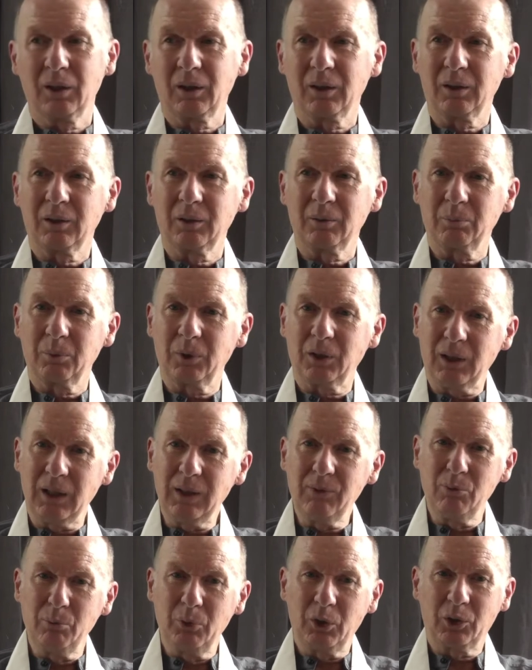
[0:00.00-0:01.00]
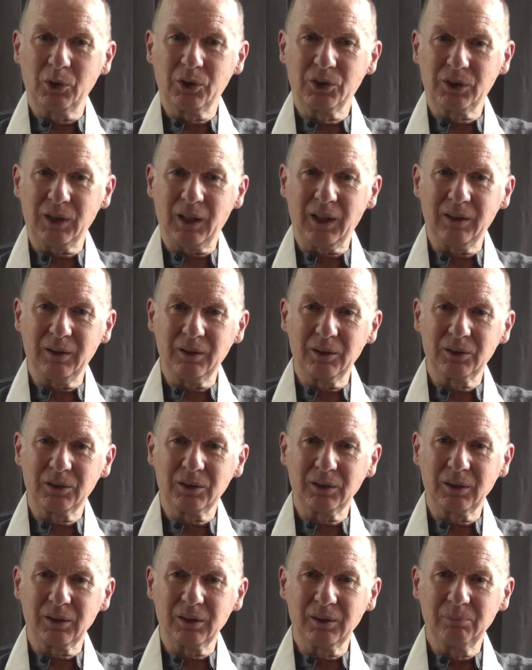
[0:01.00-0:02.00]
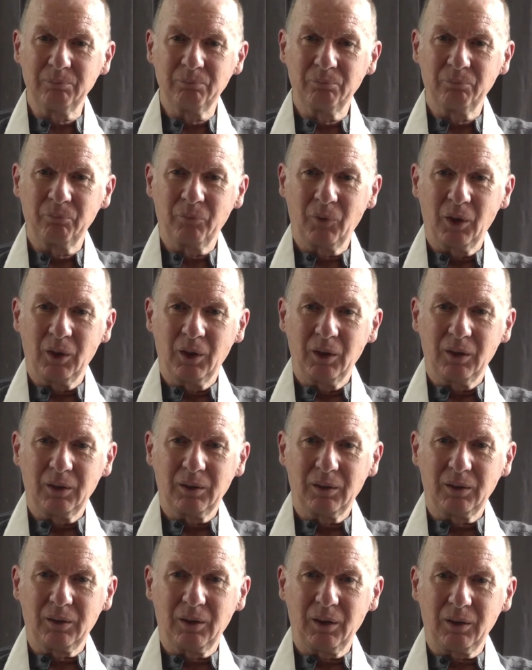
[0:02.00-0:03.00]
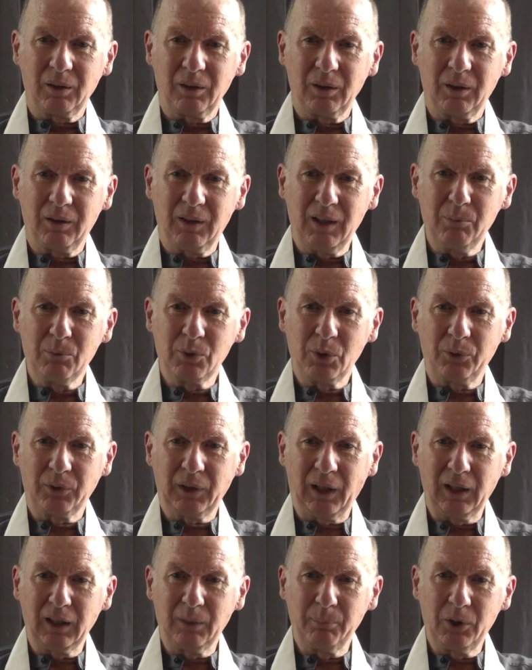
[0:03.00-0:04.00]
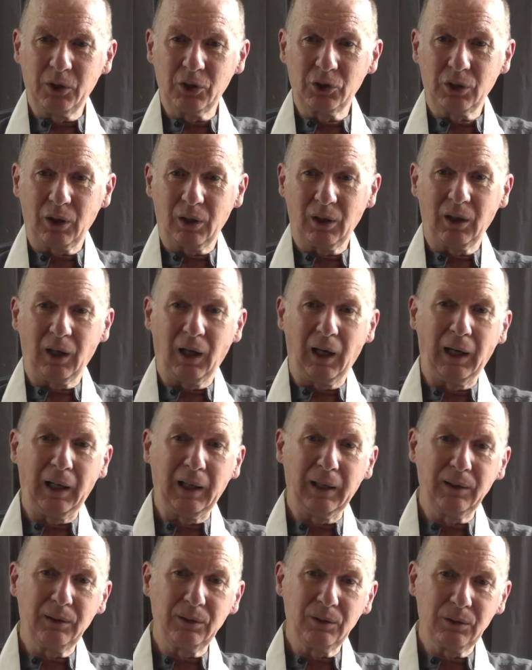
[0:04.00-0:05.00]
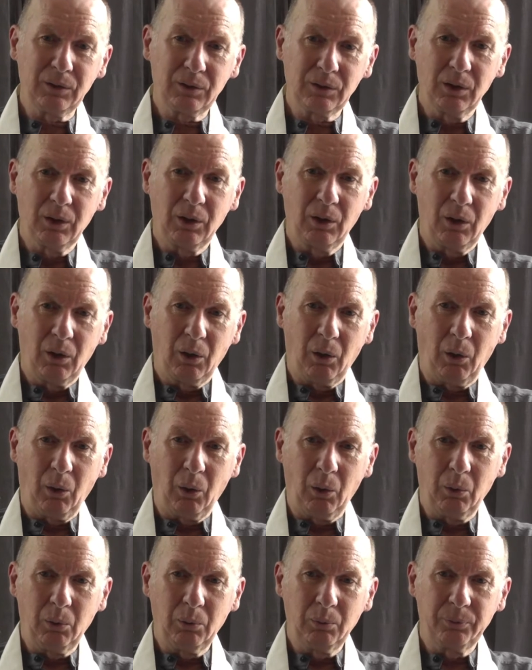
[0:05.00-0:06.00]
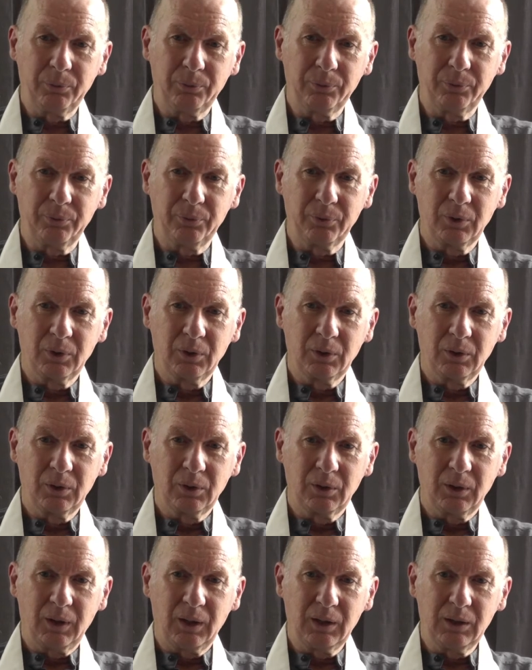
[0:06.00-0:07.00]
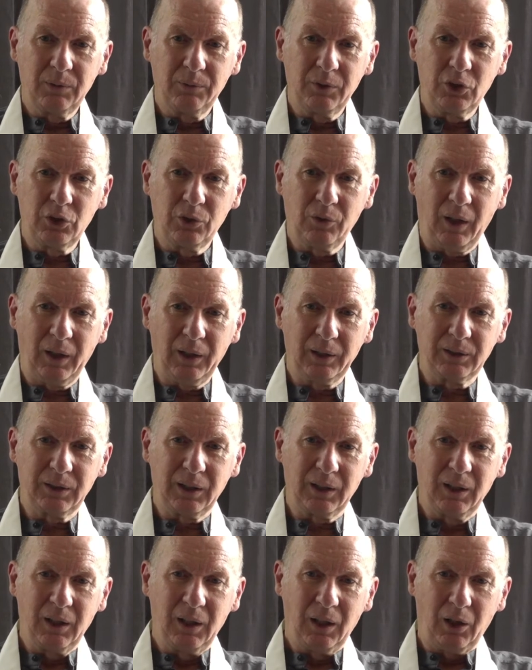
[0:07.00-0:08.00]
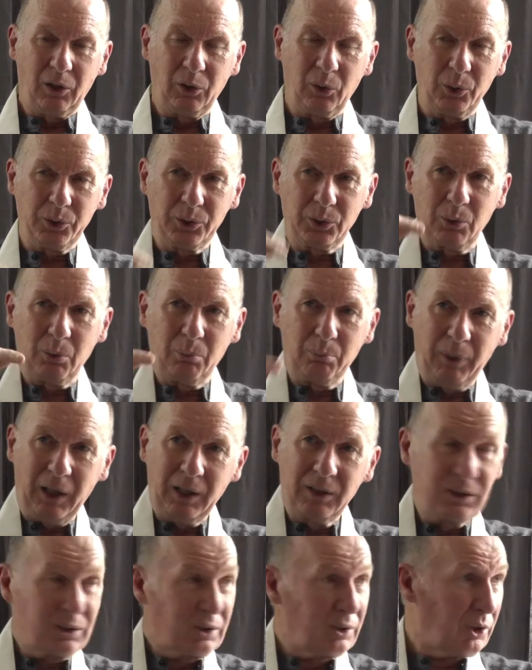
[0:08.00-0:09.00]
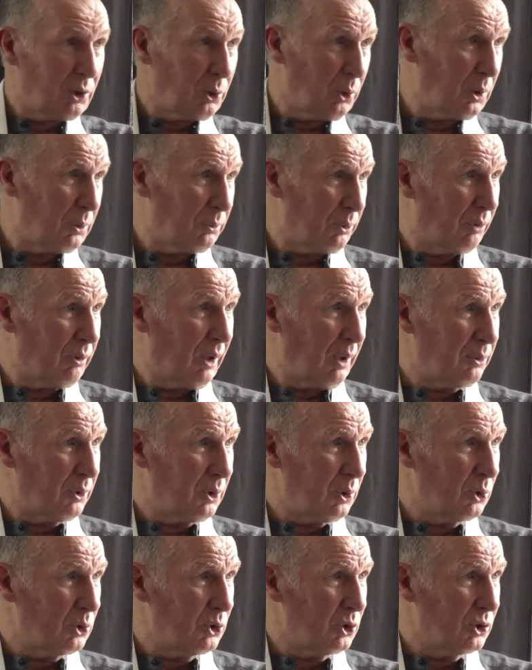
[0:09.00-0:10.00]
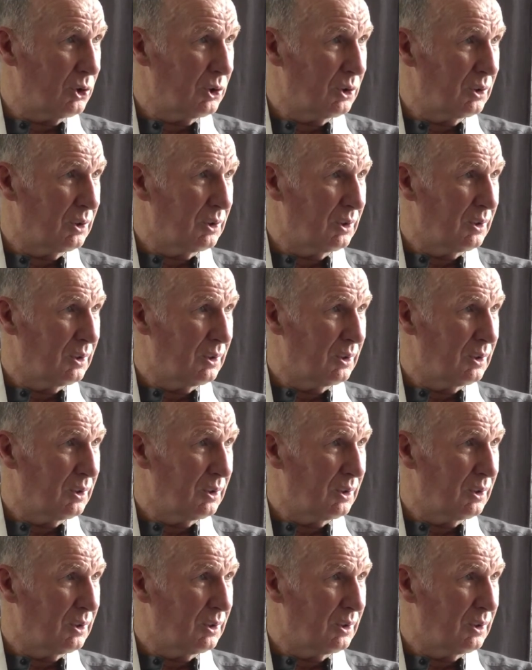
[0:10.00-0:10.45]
Uh, but even we could say that, uh, that the themes of Kalyanamitrata and of individuality are also embedded in the going for refuge.